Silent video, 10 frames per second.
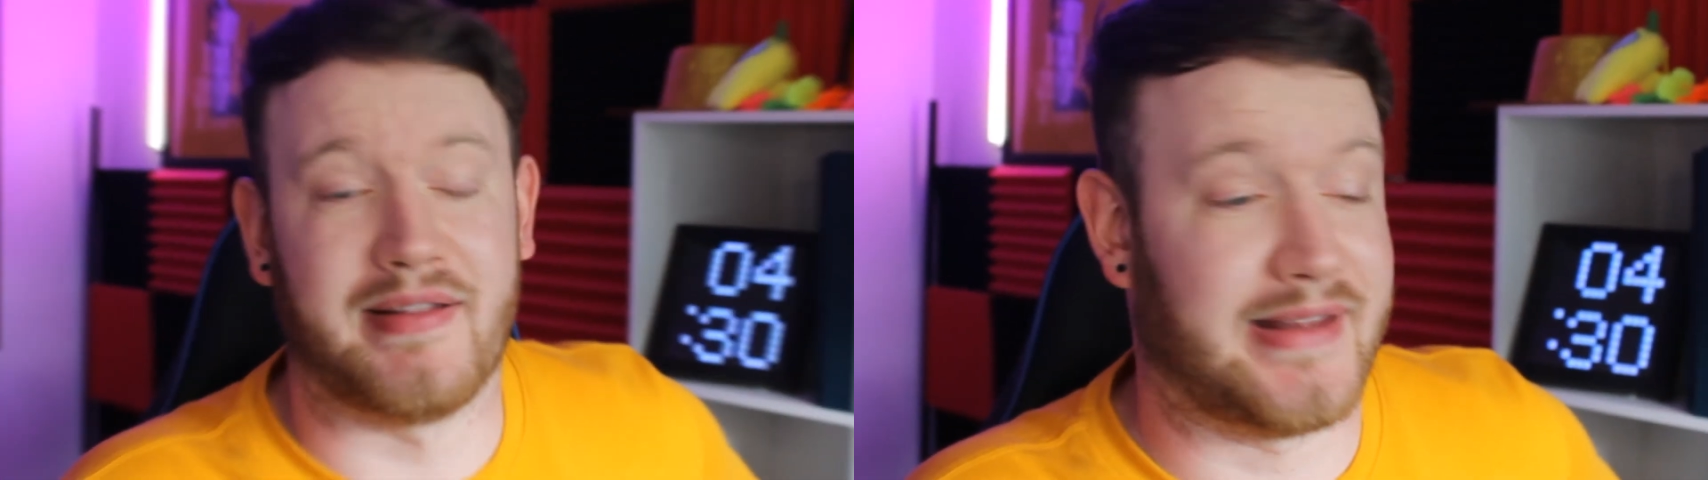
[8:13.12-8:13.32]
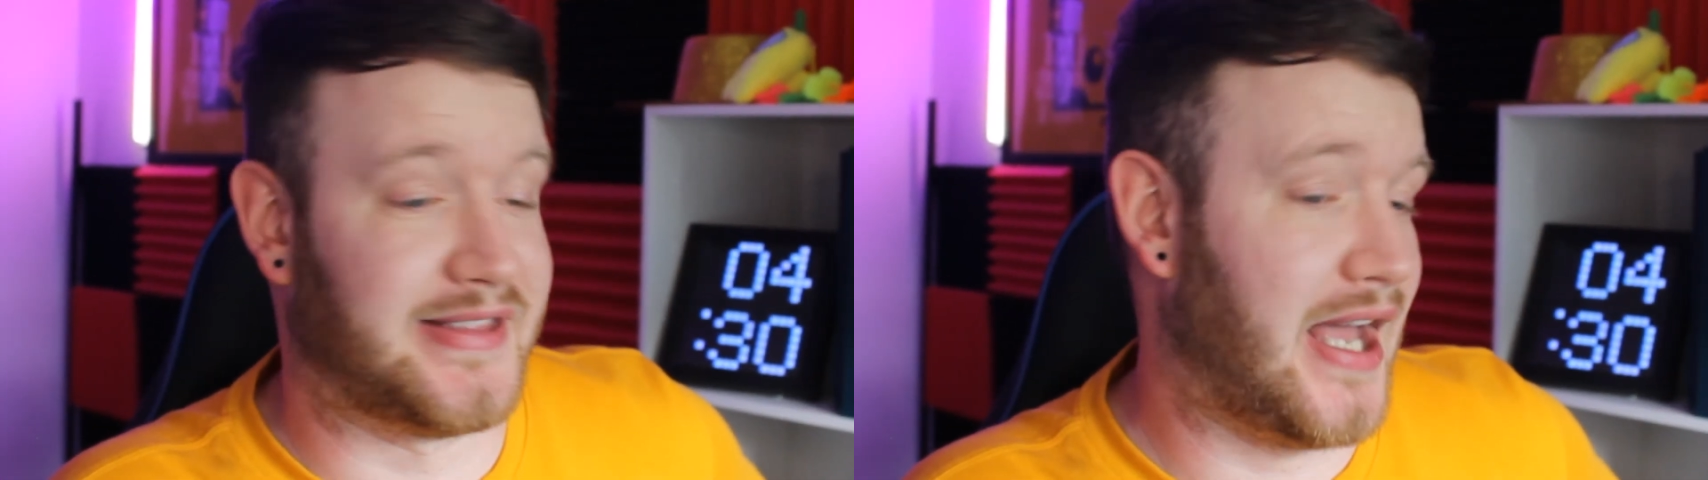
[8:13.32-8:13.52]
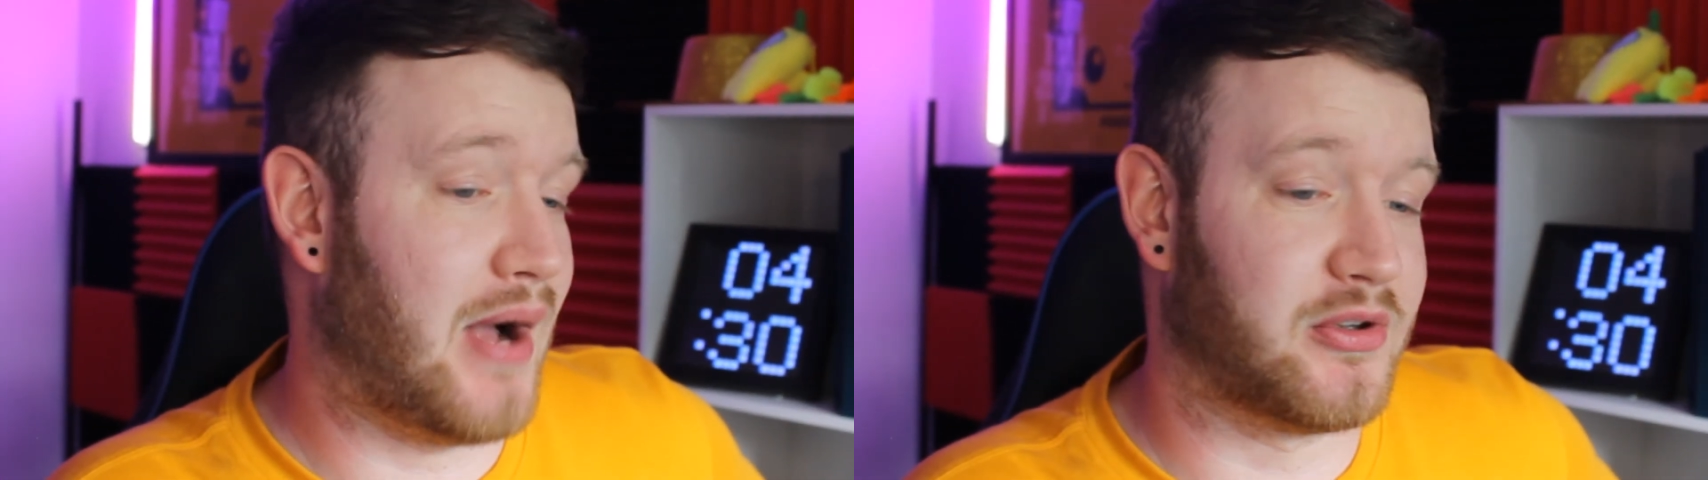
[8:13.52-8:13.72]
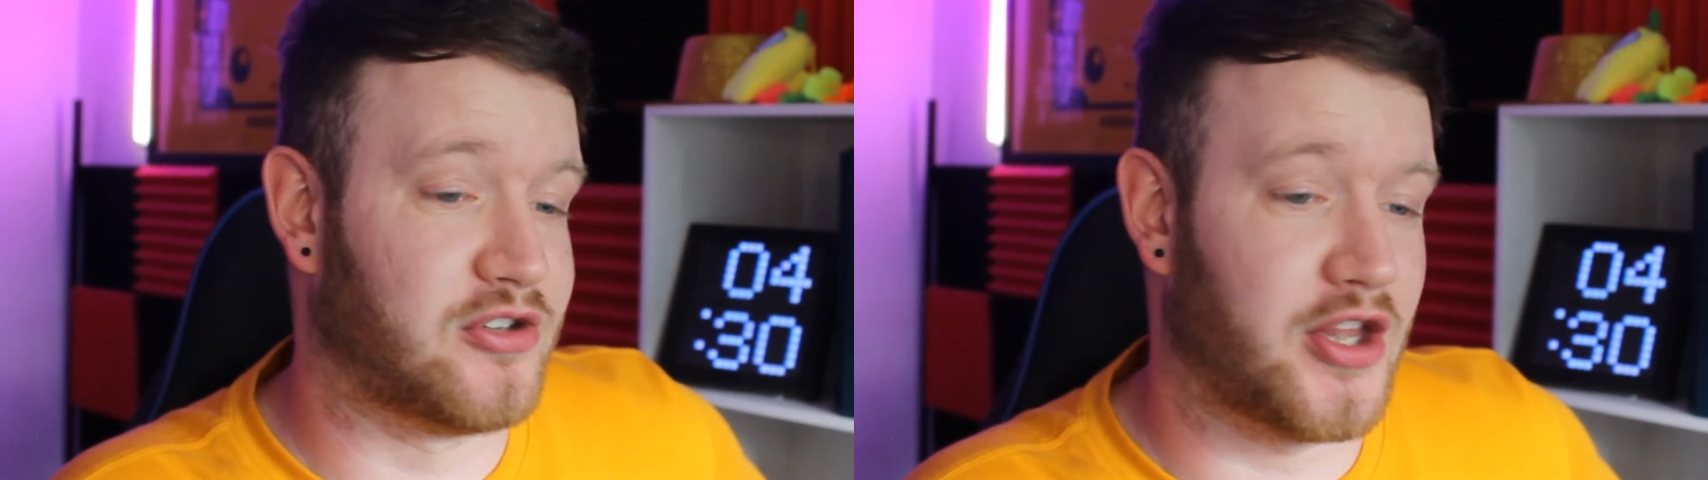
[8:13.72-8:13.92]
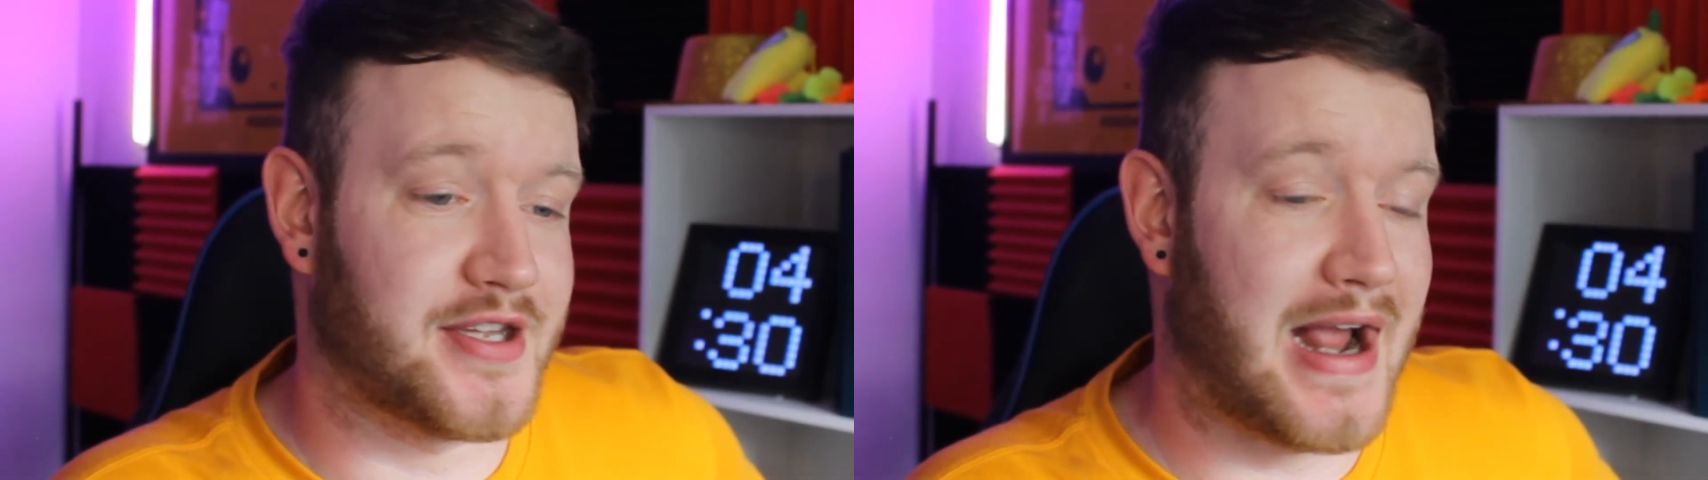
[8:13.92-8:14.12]
That was
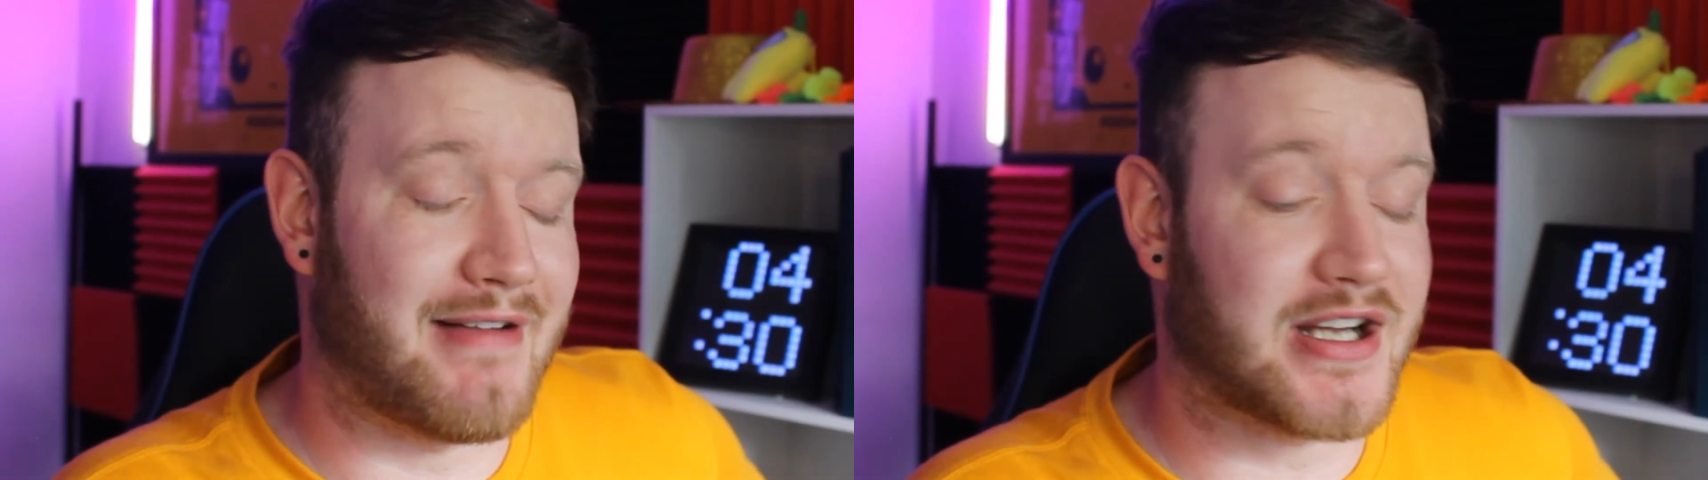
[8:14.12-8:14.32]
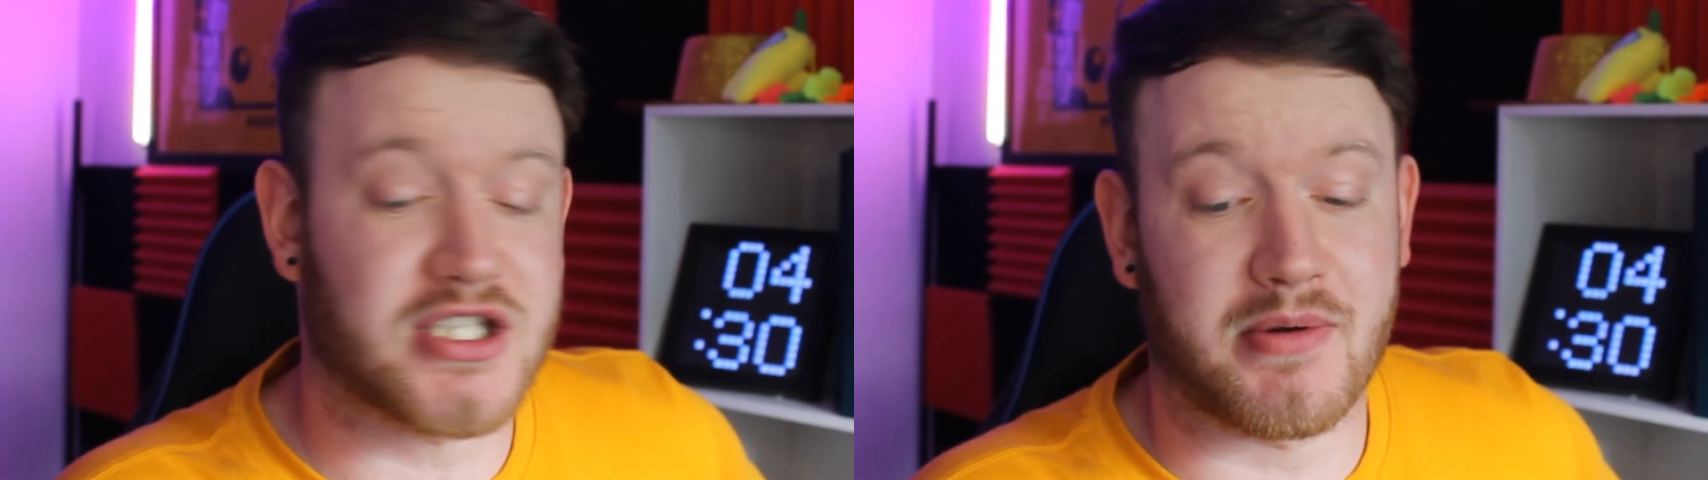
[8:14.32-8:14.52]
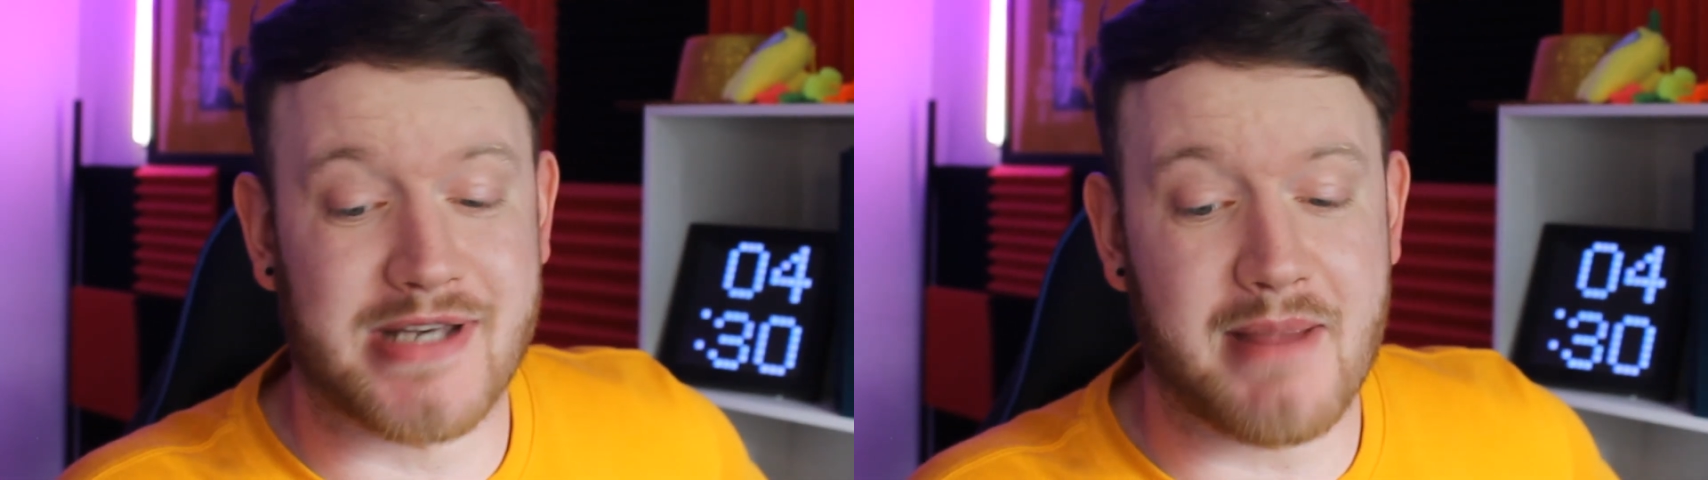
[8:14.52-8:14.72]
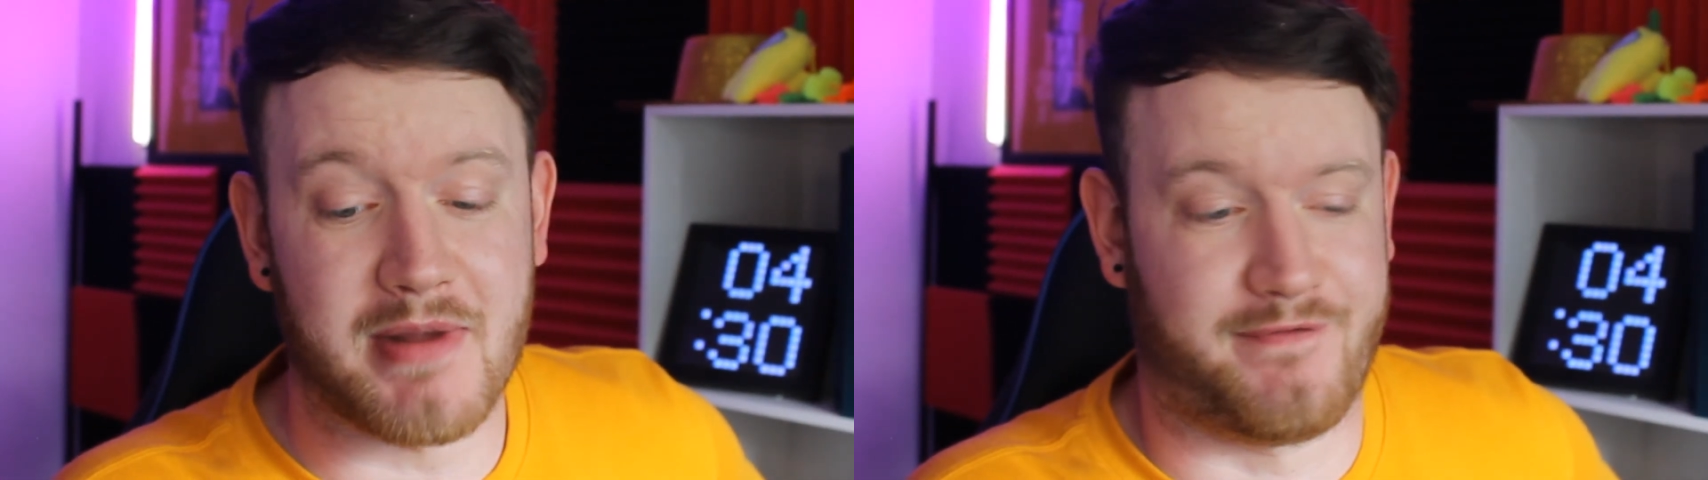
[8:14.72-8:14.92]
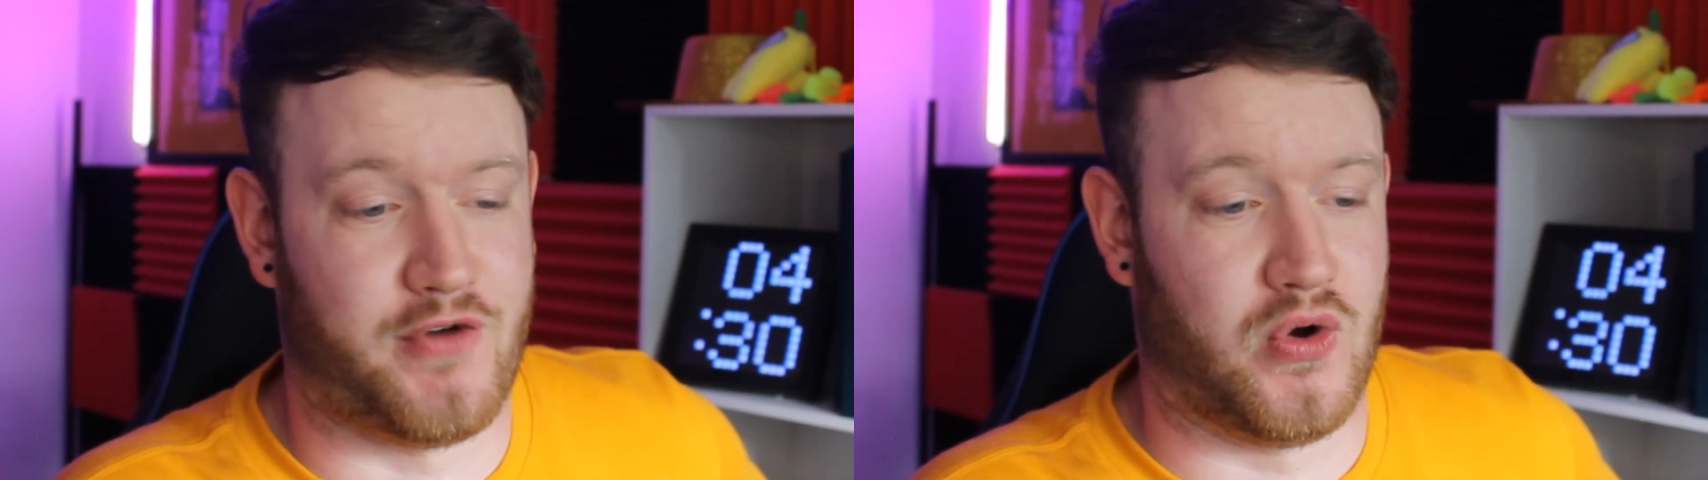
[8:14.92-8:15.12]
not the direction I was
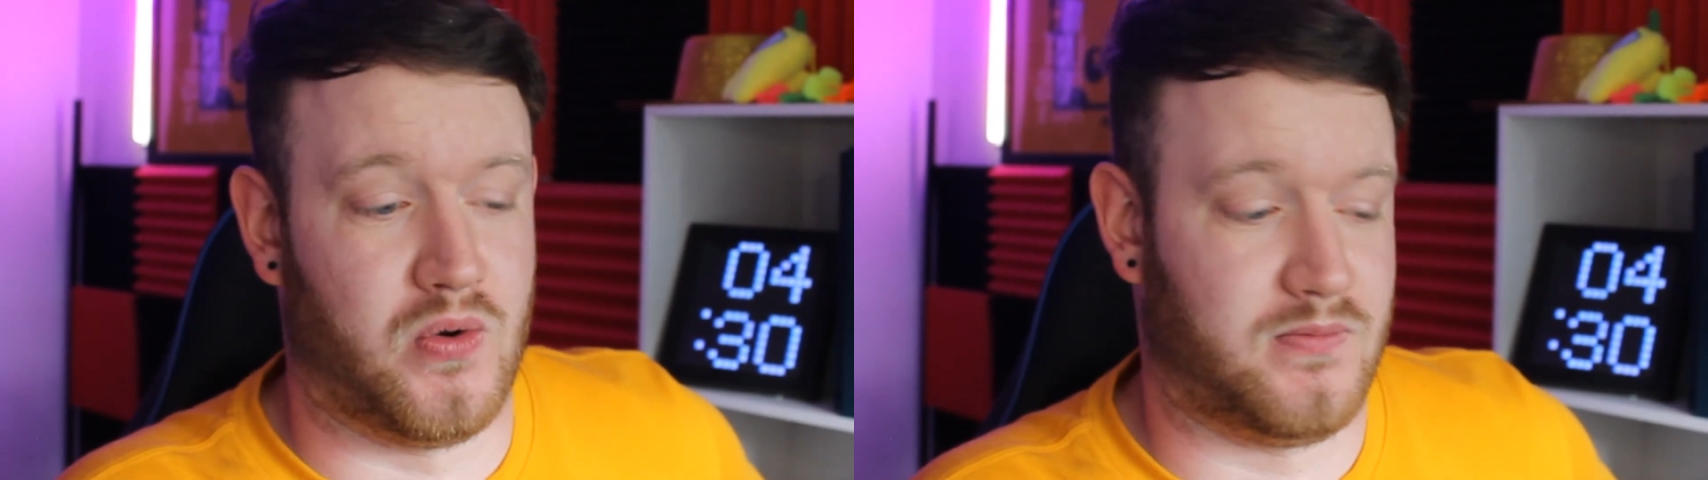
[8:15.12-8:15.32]
aiming for.